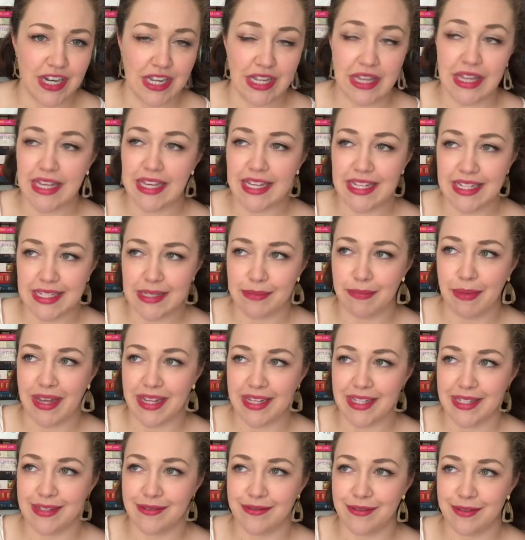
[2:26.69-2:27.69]
I think it's
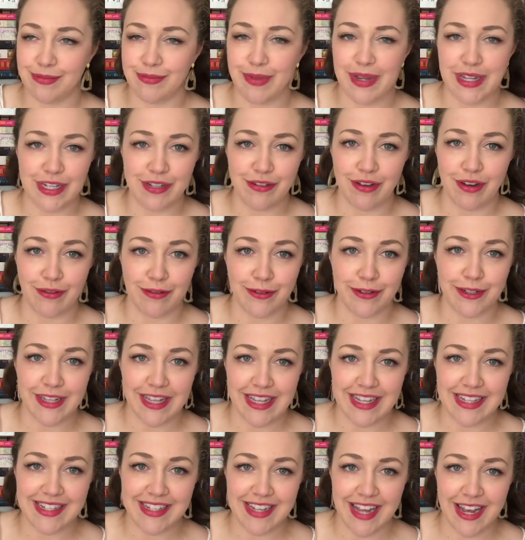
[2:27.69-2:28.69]
space, space travel, so
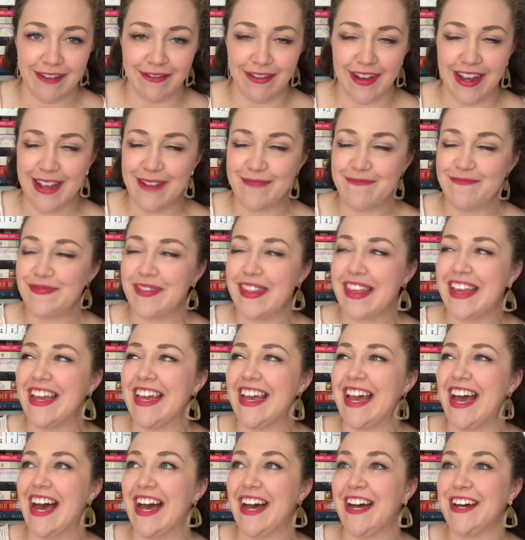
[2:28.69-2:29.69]
that's sci-fi.
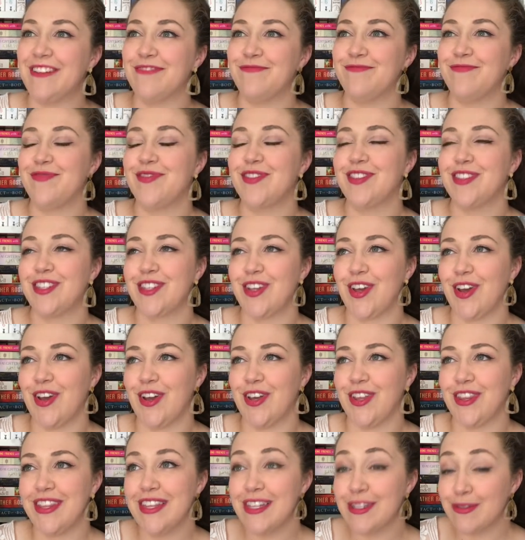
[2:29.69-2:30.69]
Um,
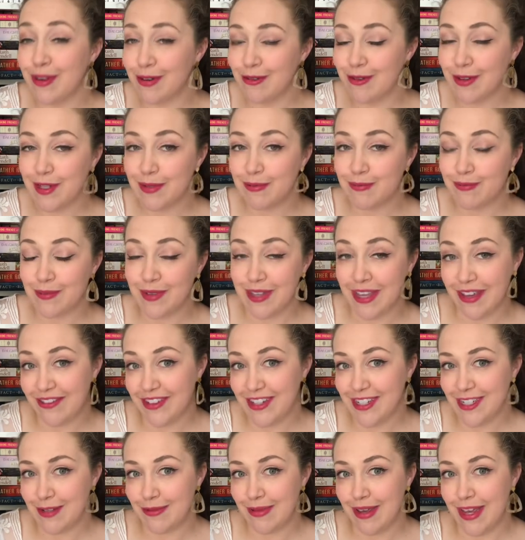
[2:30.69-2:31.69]
so this one was
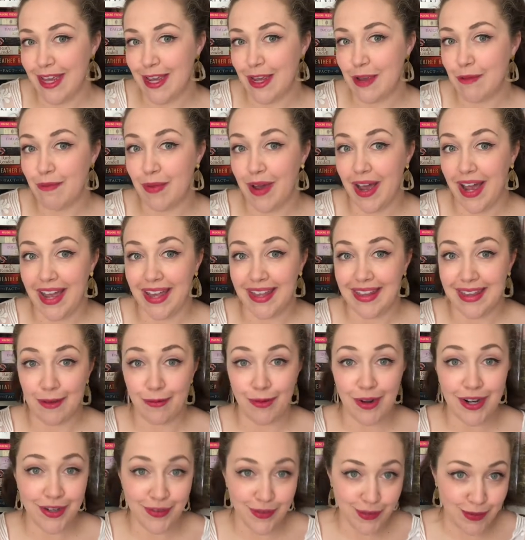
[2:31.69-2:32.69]
given to me by the
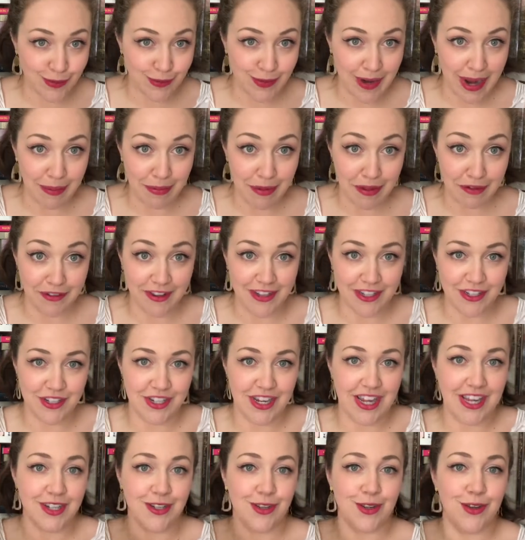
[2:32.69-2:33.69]
wonderful rep of
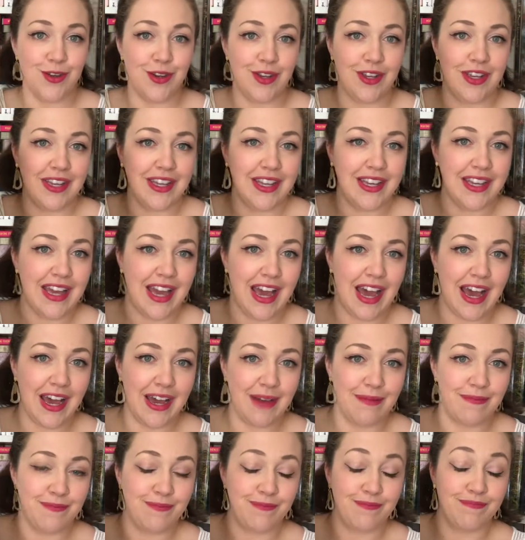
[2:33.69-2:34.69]
Hachette, who
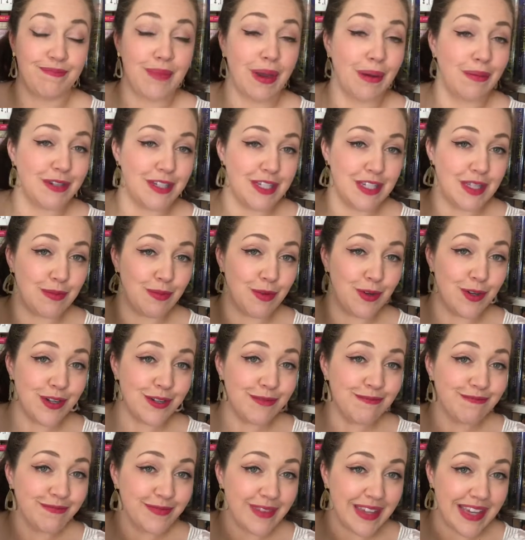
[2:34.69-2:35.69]
um, published the book
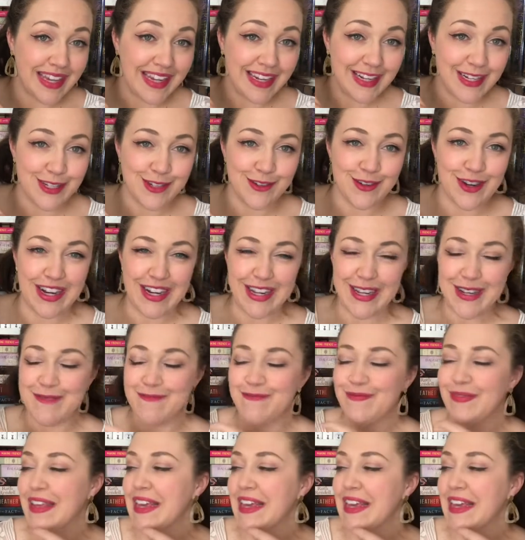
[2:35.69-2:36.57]
in Australia.